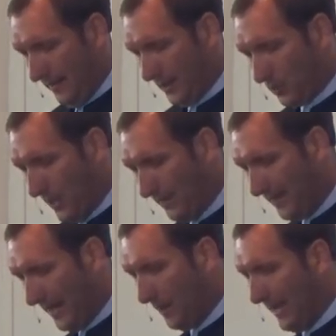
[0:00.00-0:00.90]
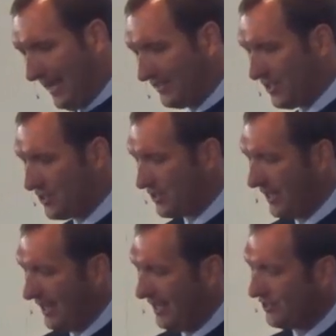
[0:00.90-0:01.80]
There's one final passage
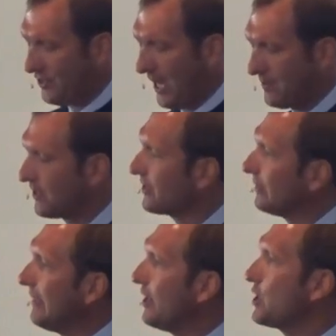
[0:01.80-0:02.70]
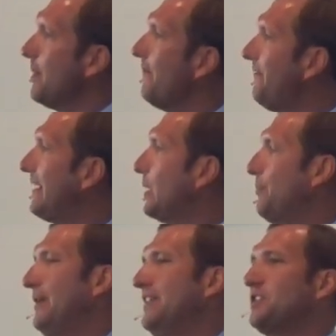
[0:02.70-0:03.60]
that has James's leadership
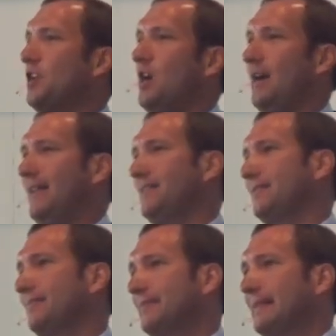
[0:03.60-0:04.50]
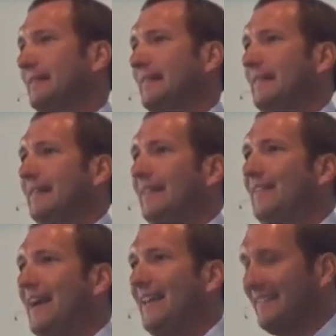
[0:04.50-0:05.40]
fingerprints on it,
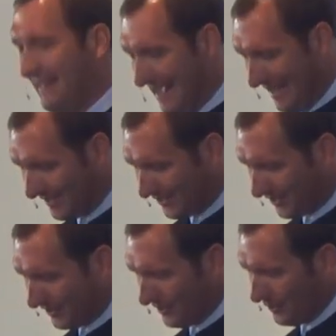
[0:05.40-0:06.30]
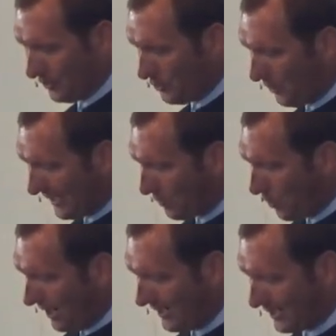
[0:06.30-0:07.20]
and that is in Acts
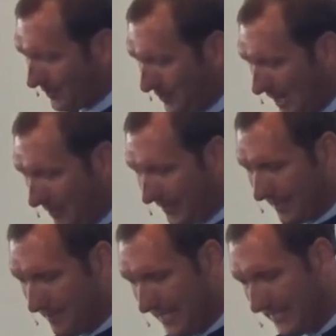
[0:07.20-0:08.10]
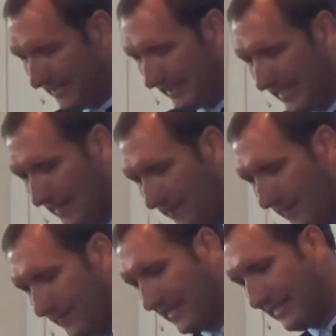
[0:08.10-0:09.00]
21. It's probably the mid to late
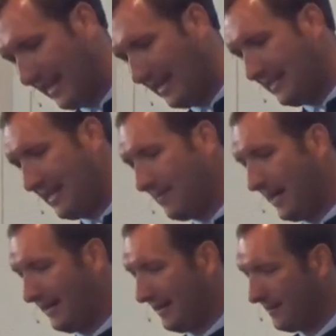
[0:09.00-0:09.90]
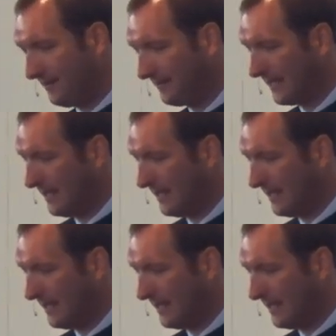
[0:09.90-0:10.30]
50s AD by now.